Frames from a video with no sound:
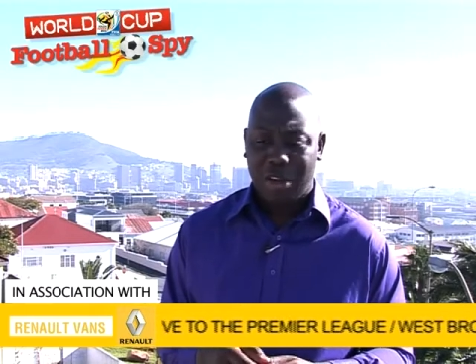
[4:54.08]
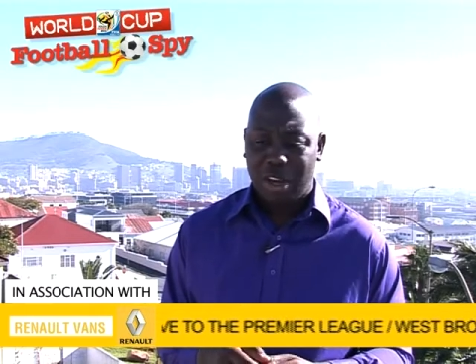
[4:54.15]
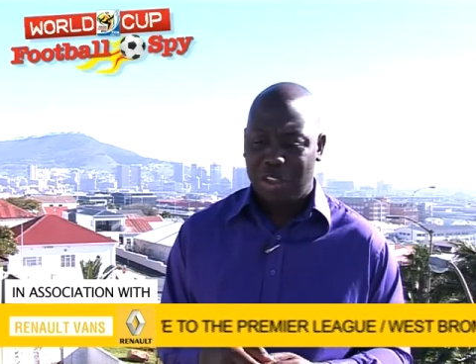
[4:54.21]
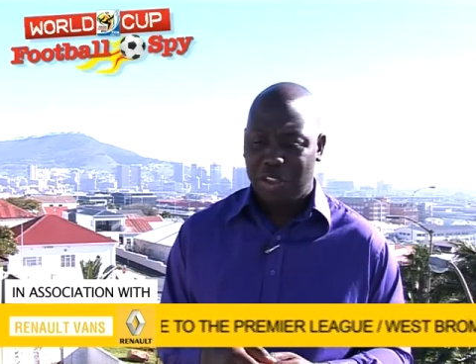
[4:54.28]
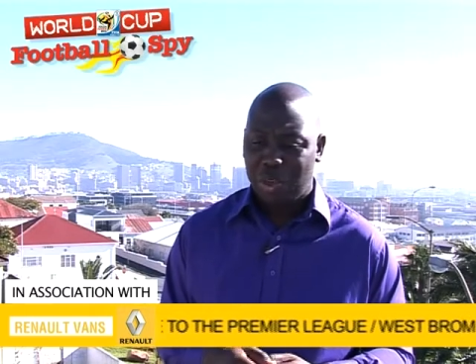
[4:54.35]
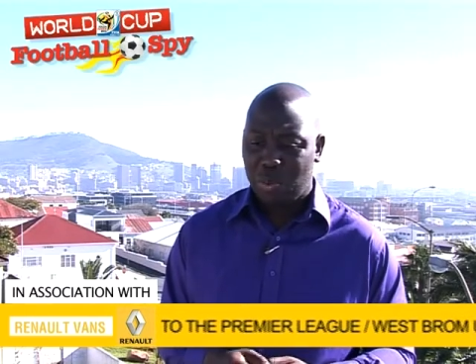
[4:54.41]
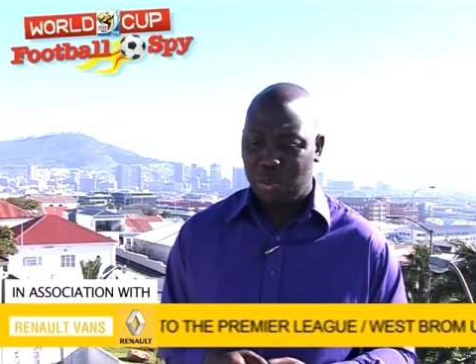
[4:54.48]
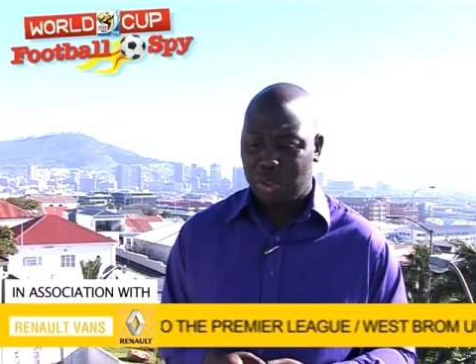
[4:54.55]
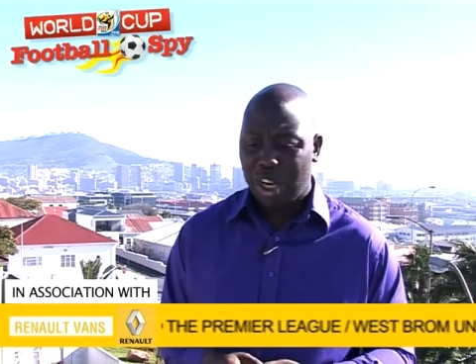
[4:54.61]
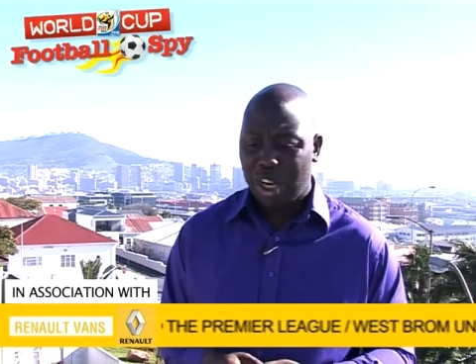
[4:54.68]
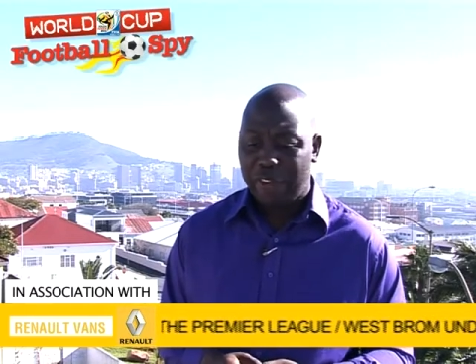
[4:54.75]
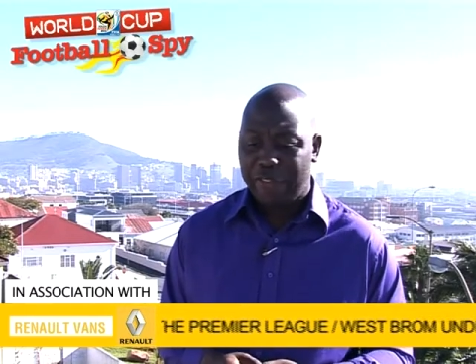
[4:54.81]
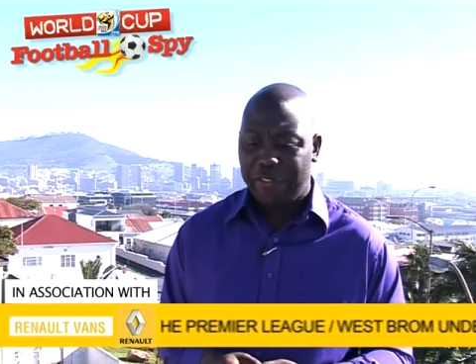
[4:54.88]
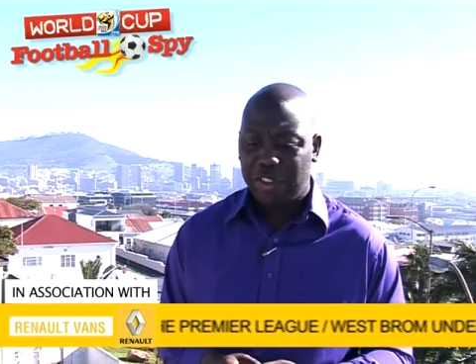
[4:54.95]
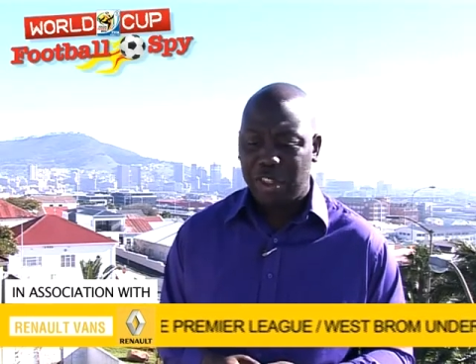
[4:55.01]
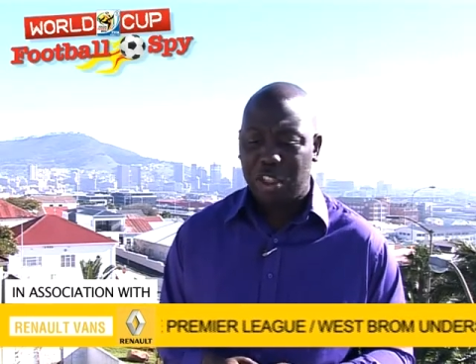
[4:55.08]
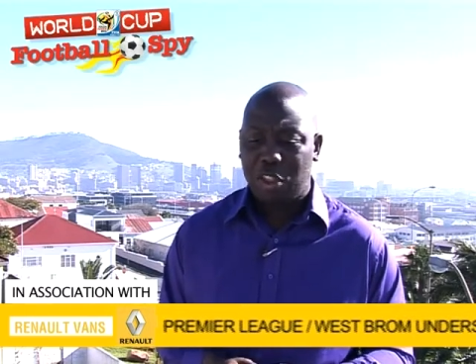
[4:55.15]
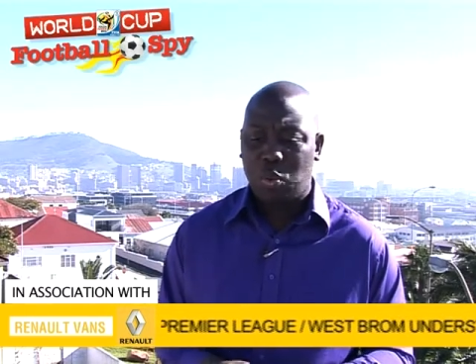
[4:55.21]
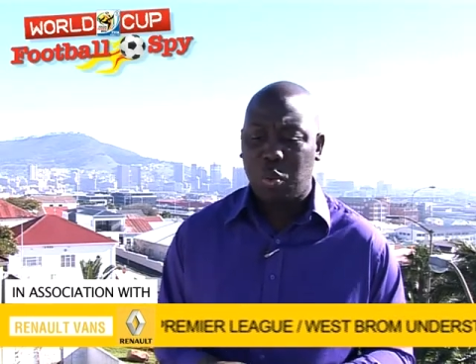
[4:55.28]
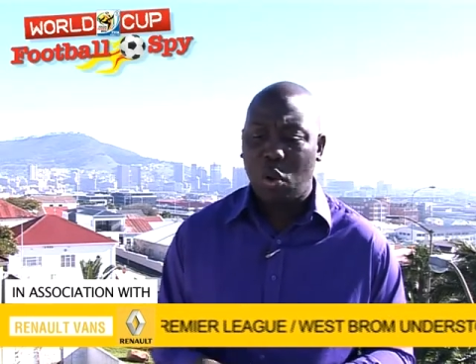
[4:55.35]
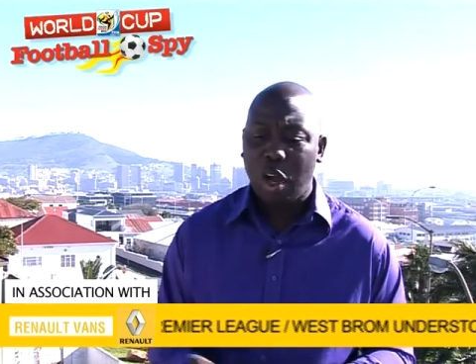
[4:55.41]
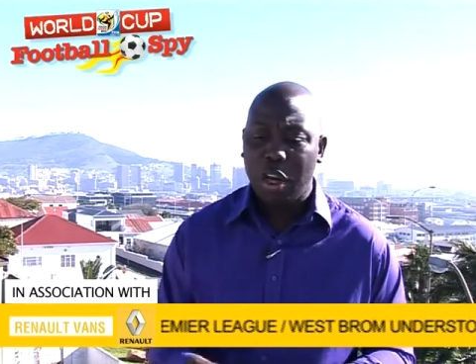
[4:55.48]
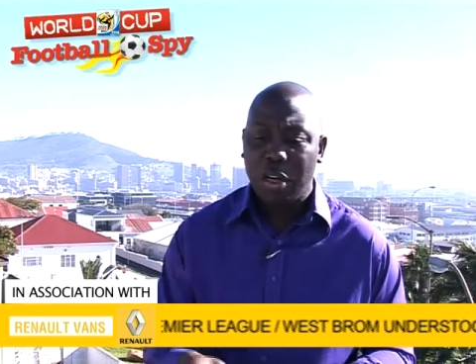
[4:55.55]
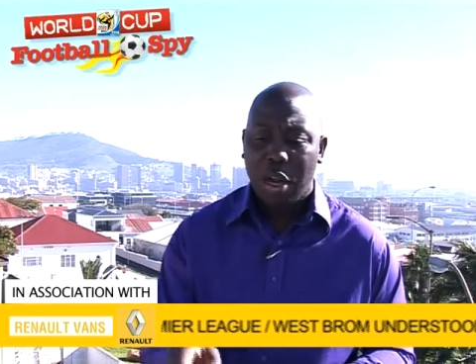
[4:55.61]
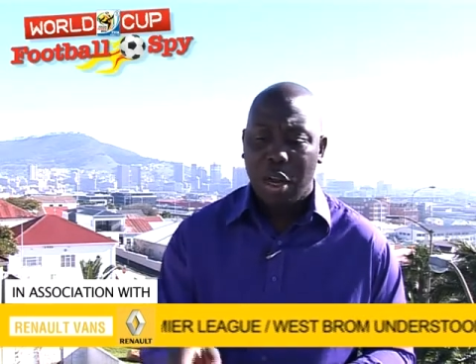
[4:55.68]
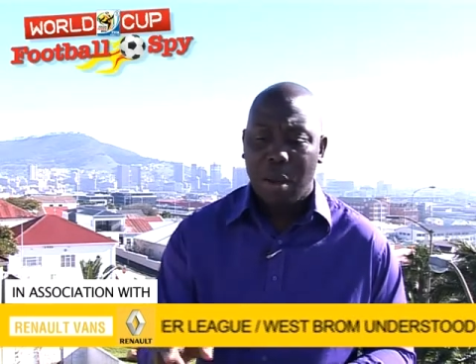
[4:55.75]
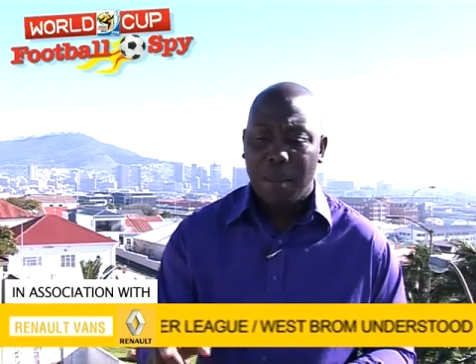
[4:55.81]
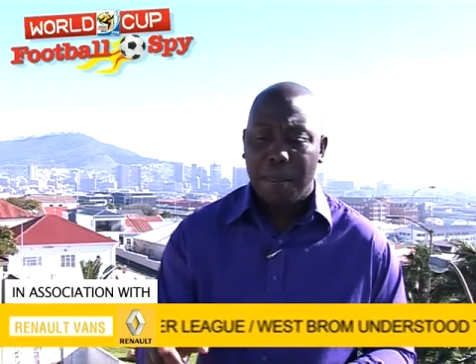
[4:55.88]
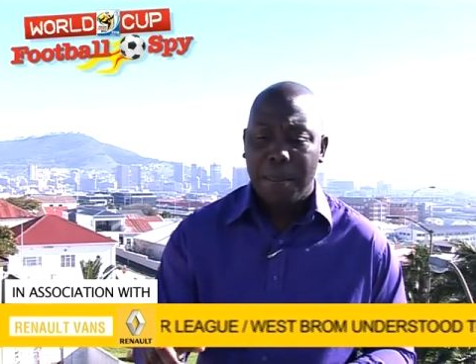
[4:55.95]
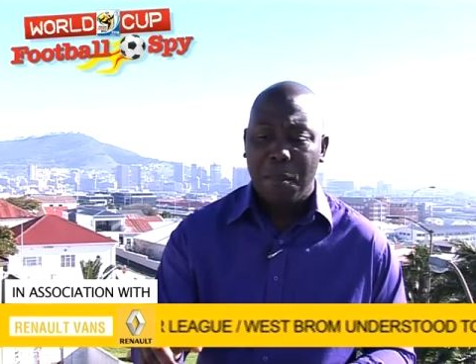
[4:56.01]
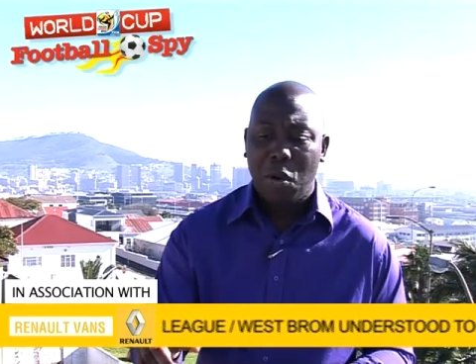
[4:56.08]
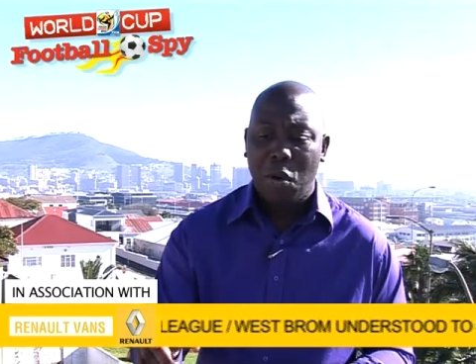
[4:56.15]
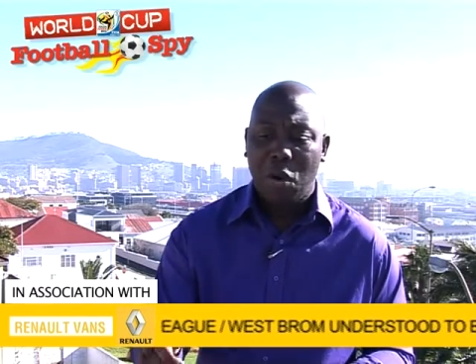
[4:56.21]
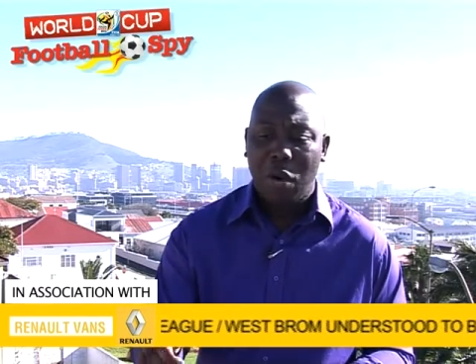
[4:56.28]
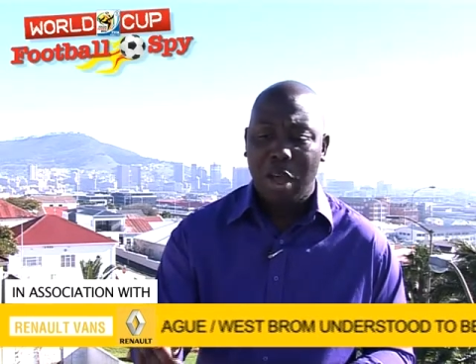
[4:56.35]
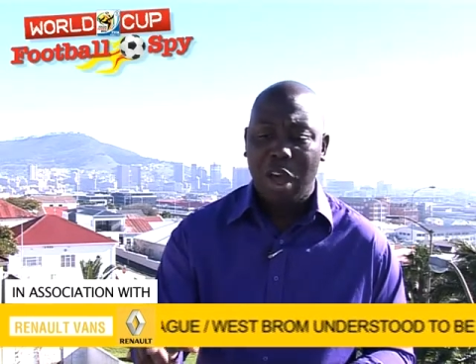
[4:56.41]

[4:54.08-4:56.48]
got, I think, time for just one more.